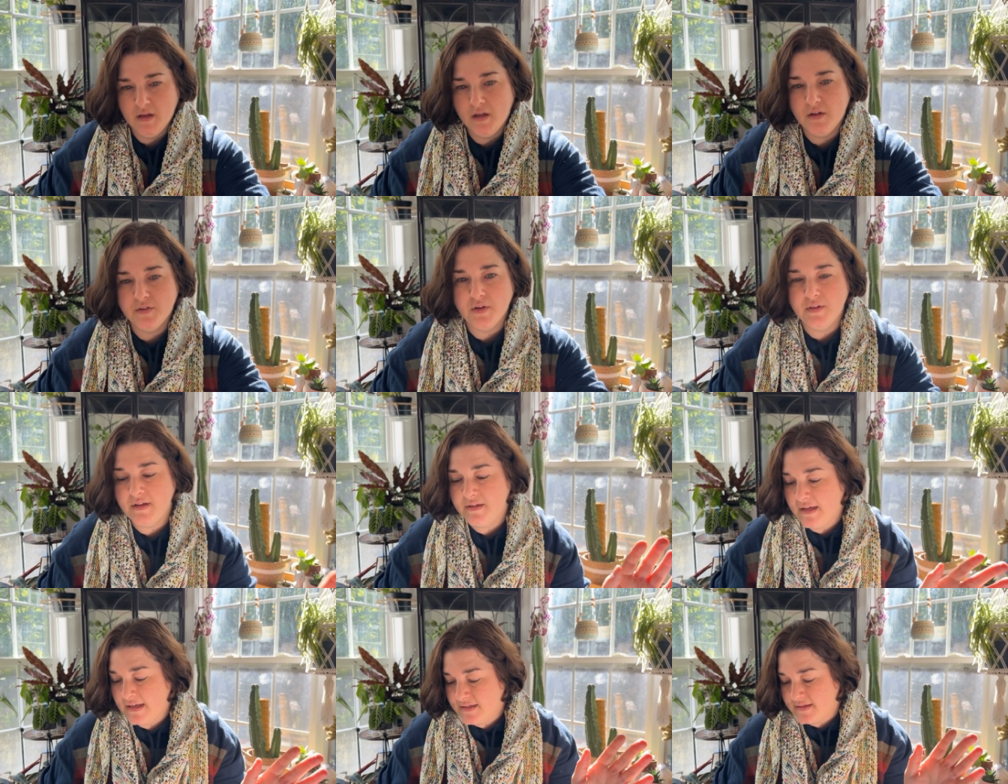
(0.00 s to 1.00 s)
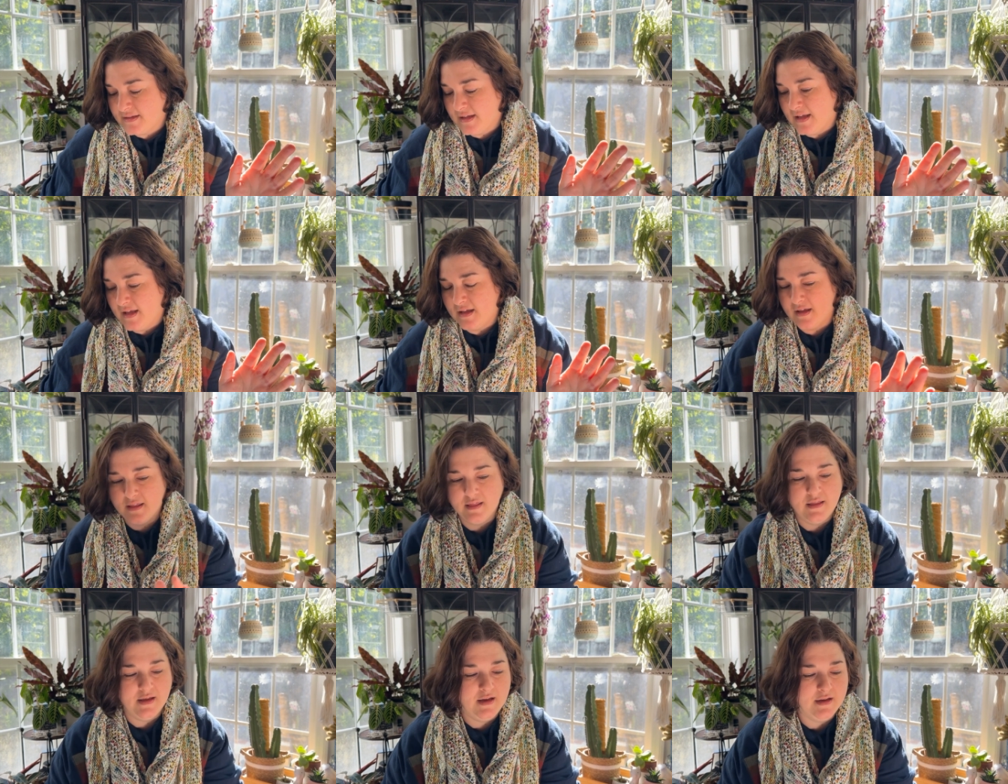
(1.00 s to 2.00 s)
So the next thing
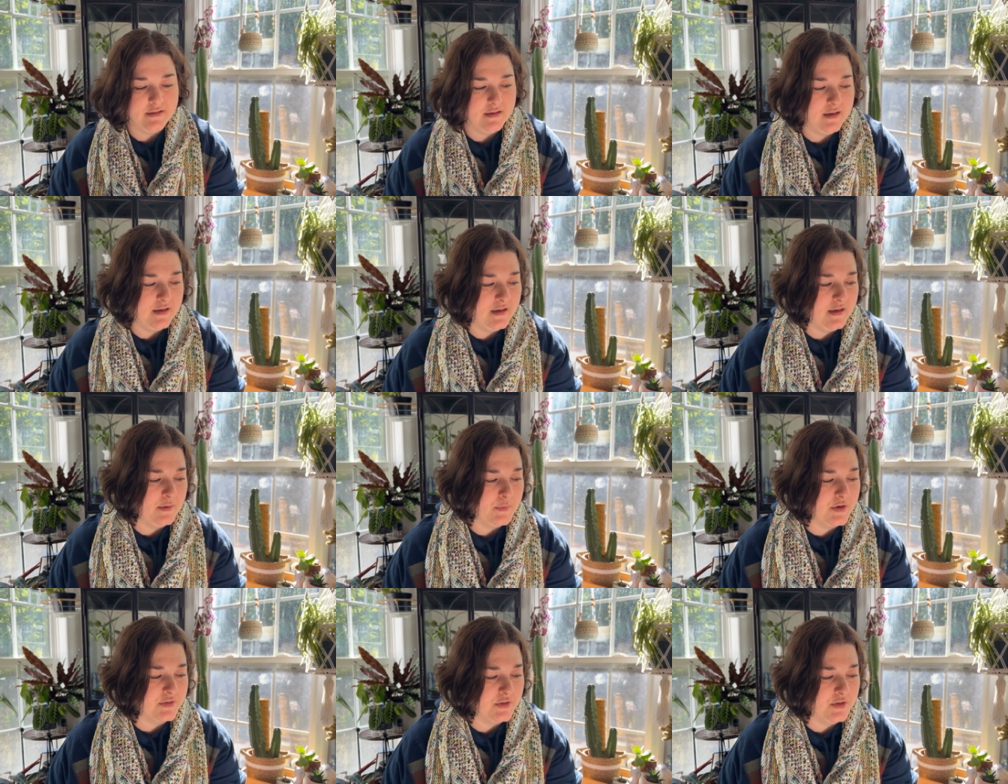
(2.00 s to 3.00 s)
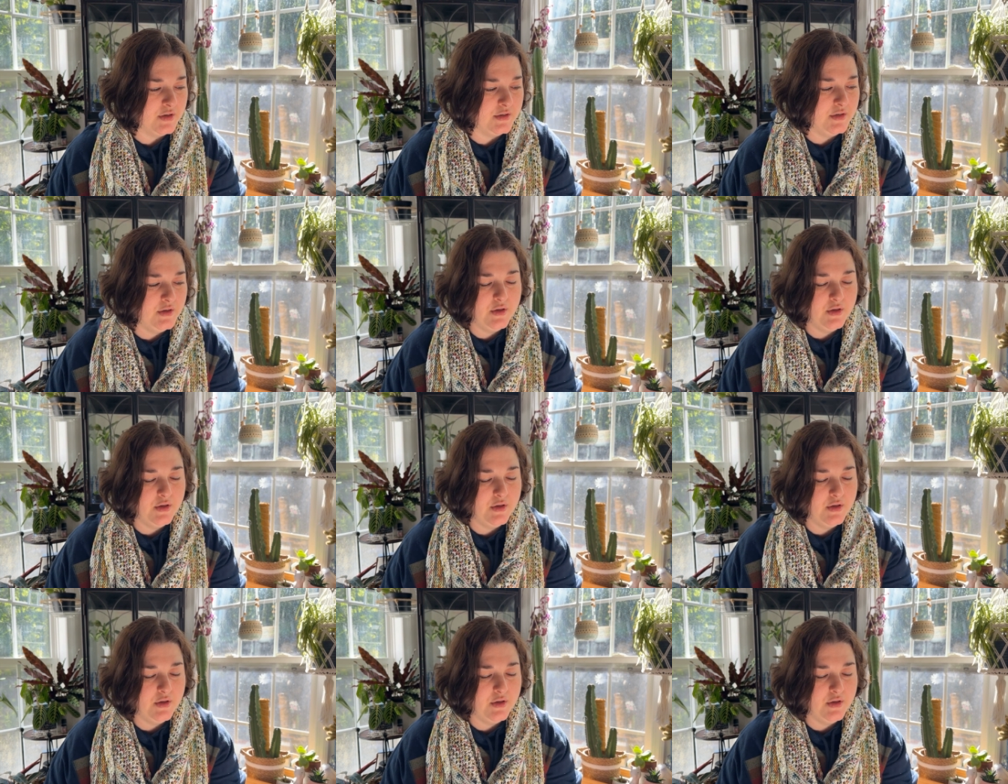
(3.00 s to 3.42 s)
that I worked on